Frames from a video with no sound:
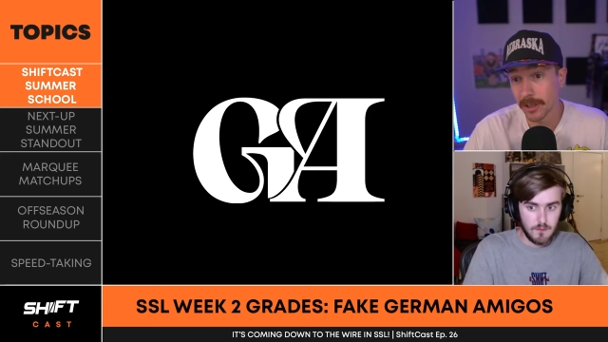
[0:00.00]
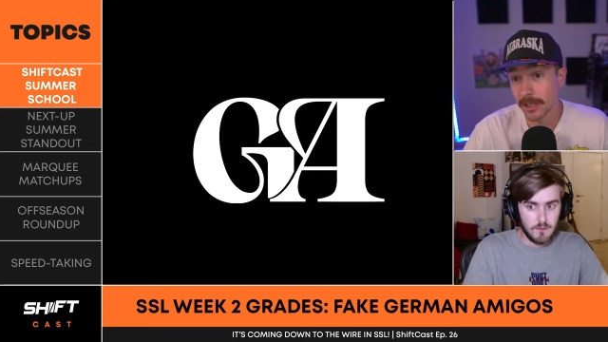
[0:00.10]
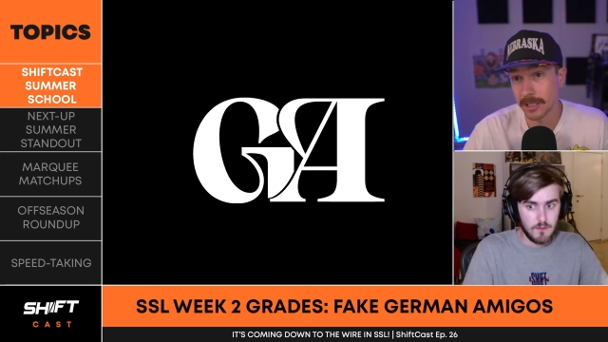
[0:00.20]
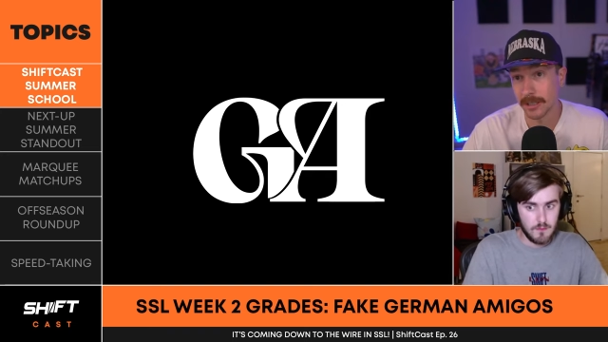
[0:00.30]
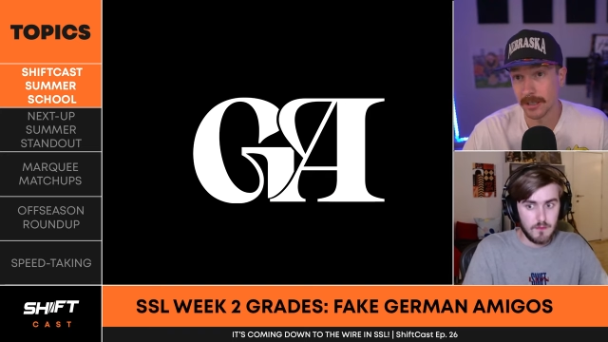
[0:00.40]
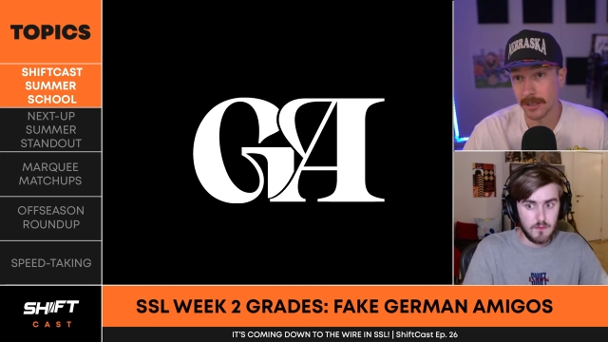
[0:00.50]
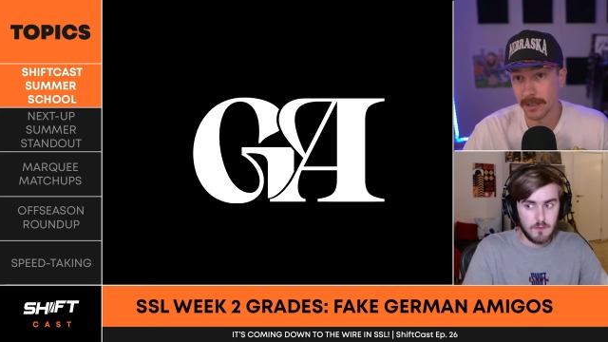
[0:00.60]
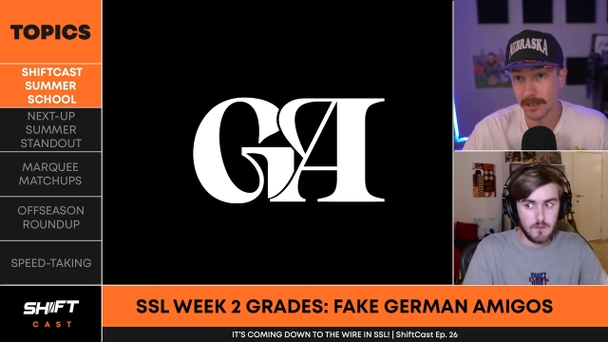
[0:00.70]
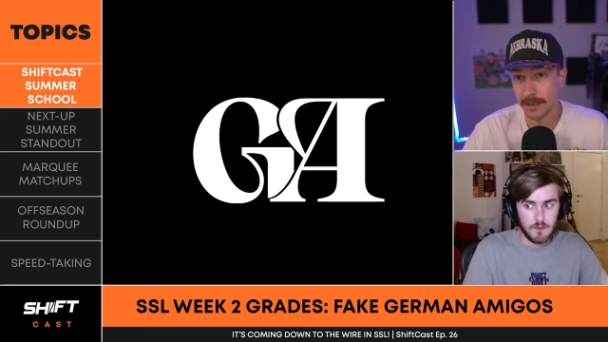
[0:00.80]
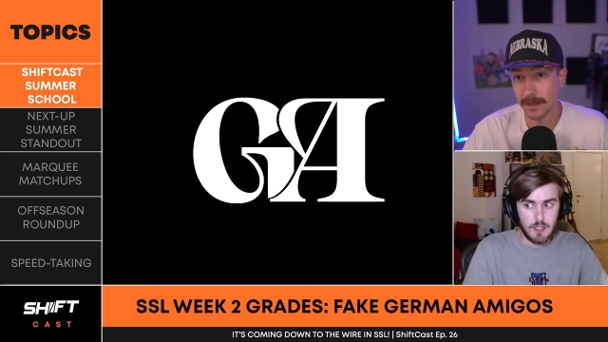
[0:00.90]
Speaker 1: good.
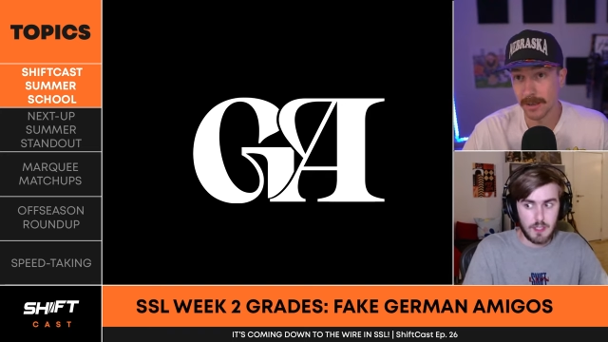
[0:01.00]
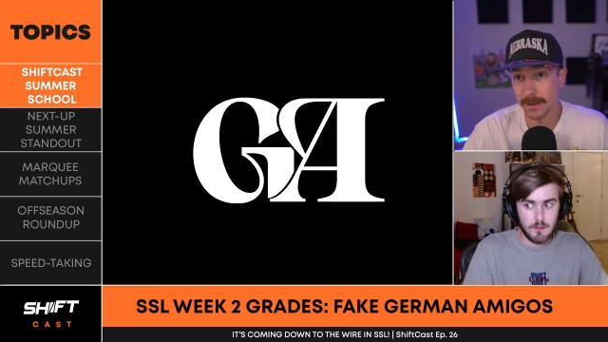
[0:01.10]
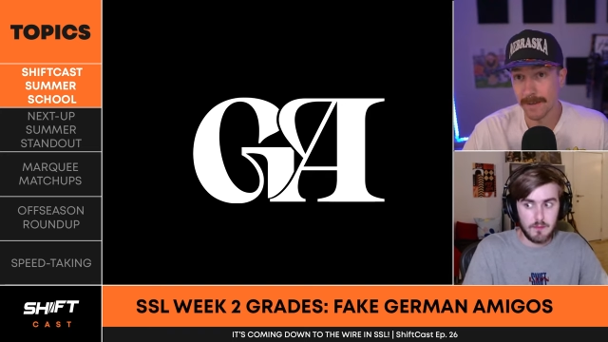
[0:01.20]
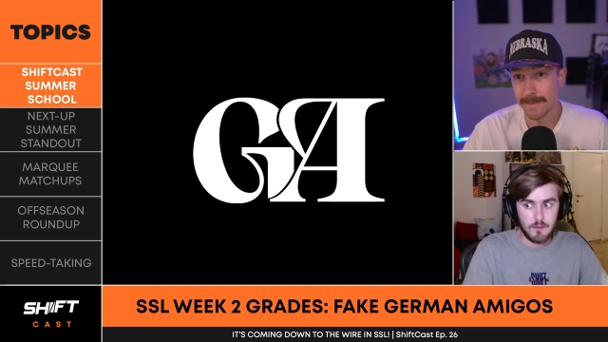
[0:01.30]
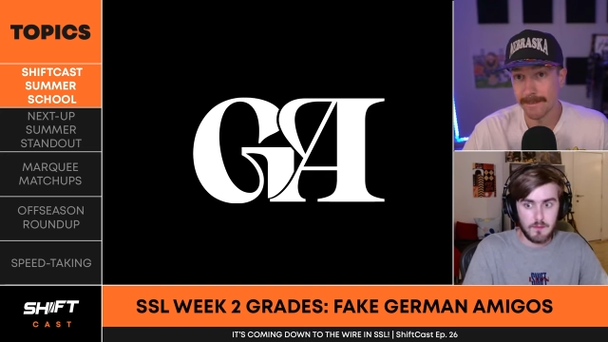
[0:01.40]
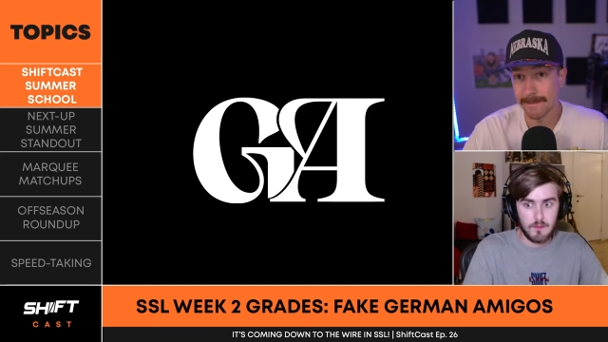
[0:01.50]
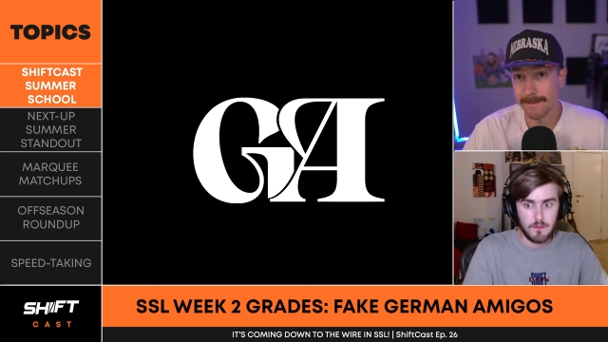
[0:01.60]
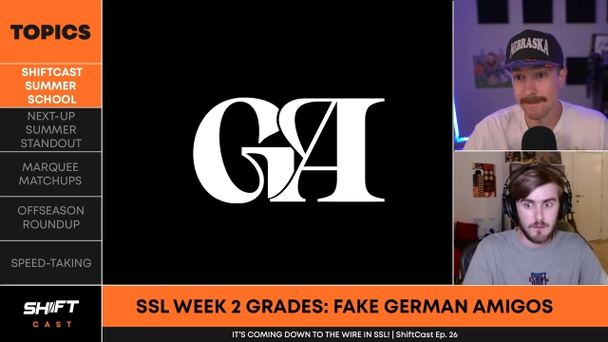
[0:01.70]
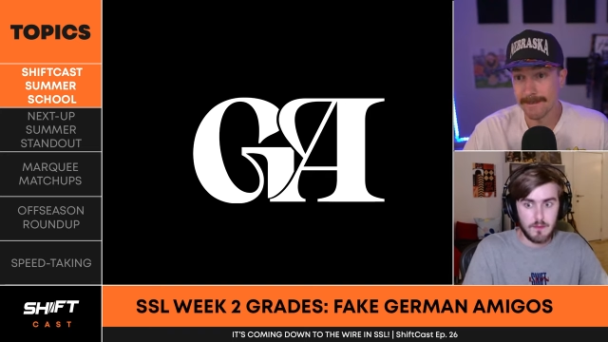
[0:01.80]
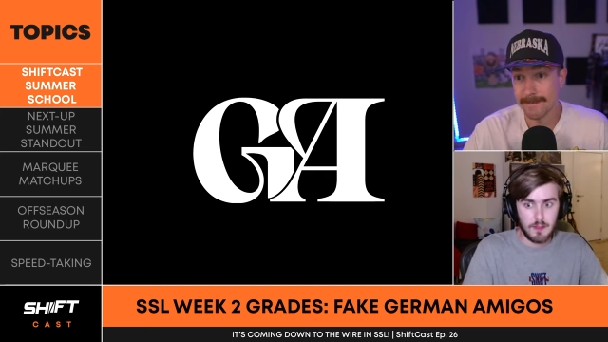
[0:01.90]
Yeah,
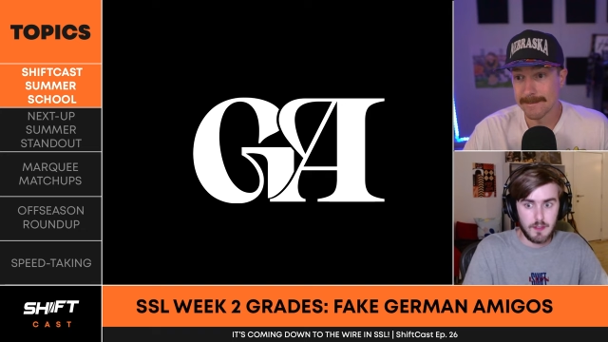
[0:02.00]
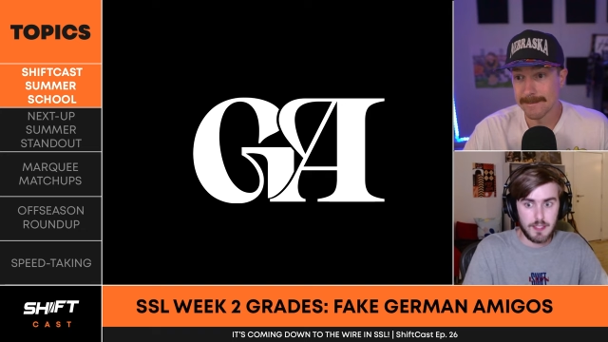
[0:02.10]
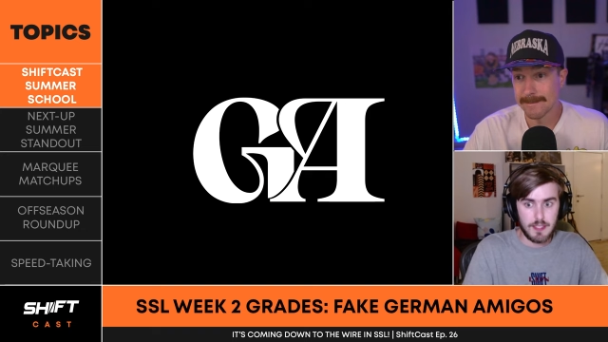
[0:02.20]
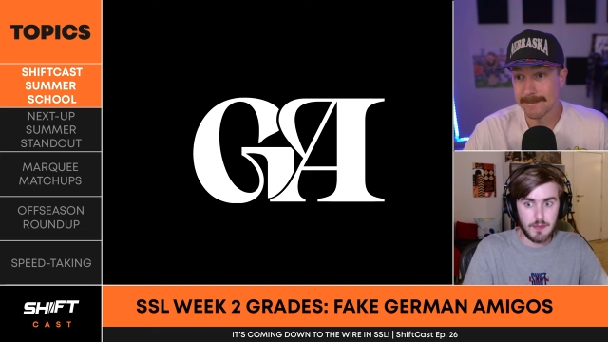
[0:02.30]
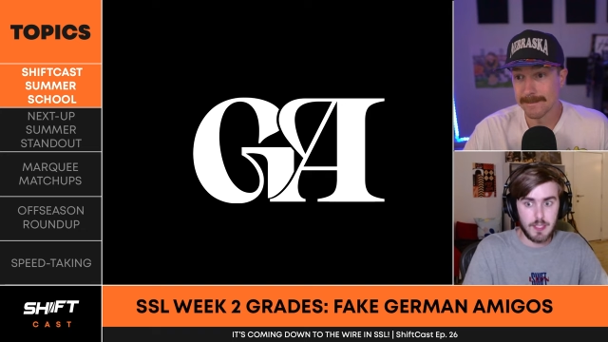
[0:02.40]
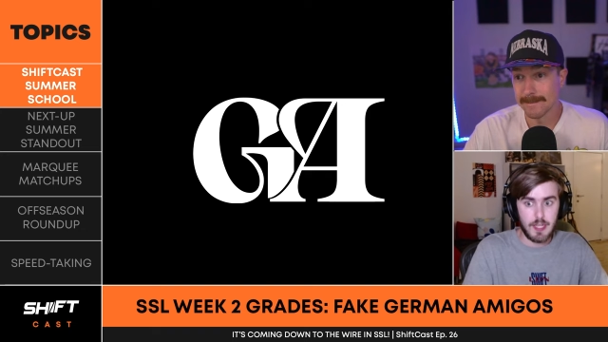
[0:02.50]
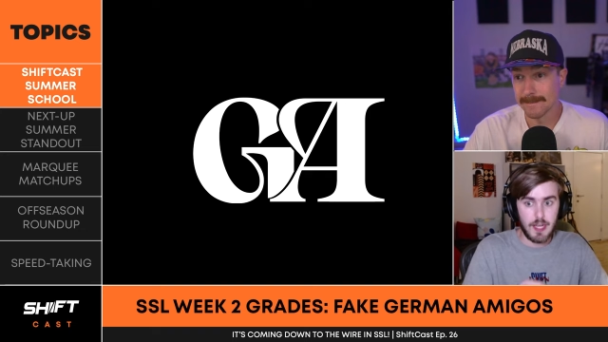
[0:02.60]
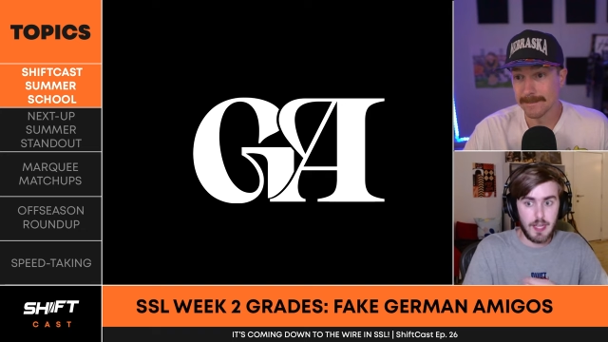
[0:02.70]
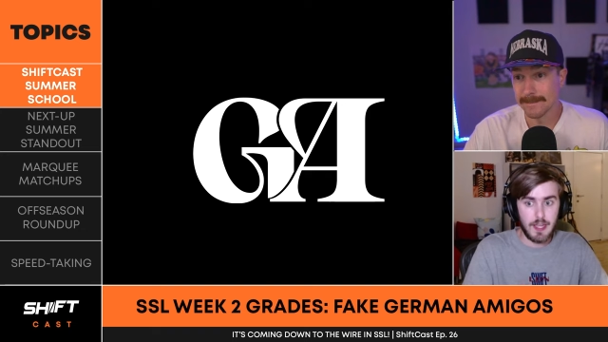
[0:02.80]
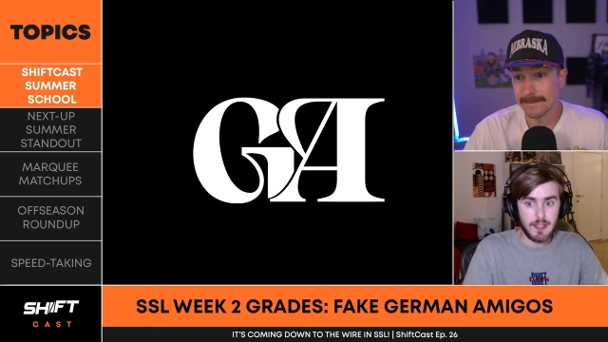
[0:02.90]
that's why
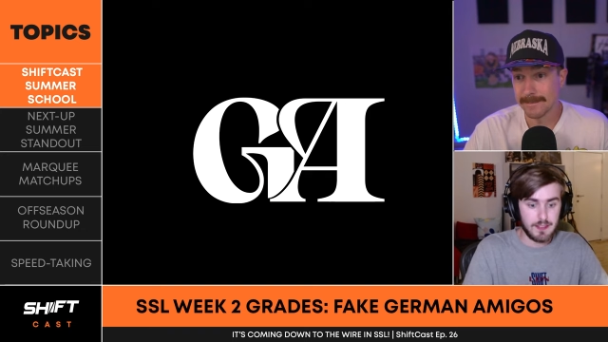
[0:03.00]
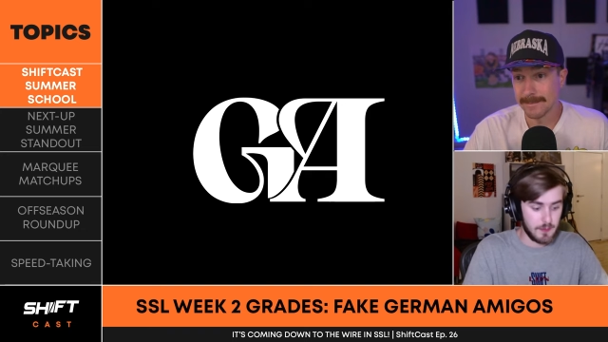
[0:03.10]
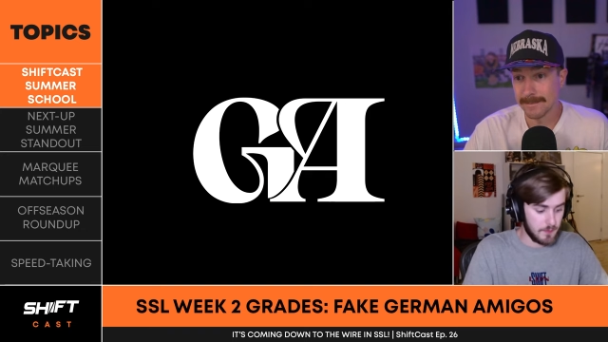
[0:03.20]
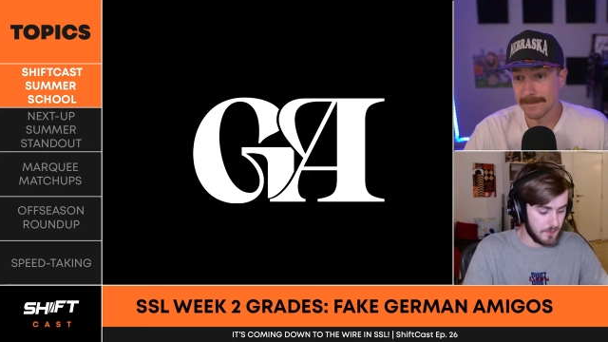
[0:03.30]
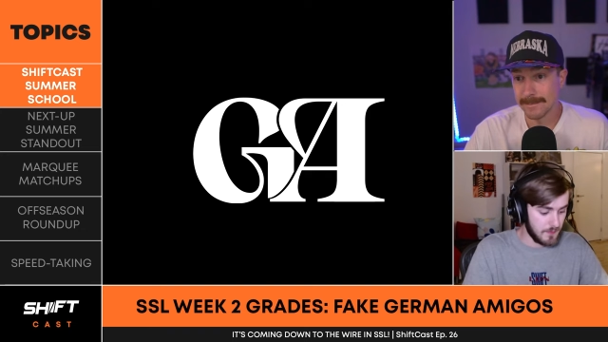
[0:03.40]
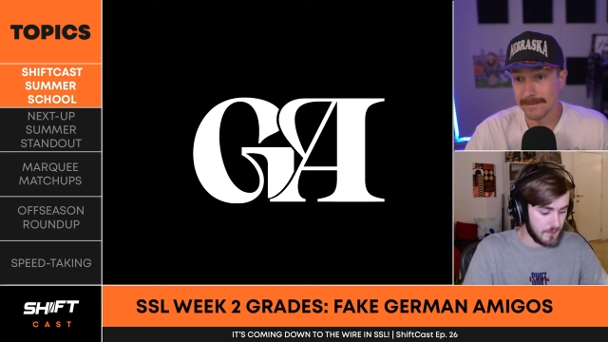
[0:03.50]
I had them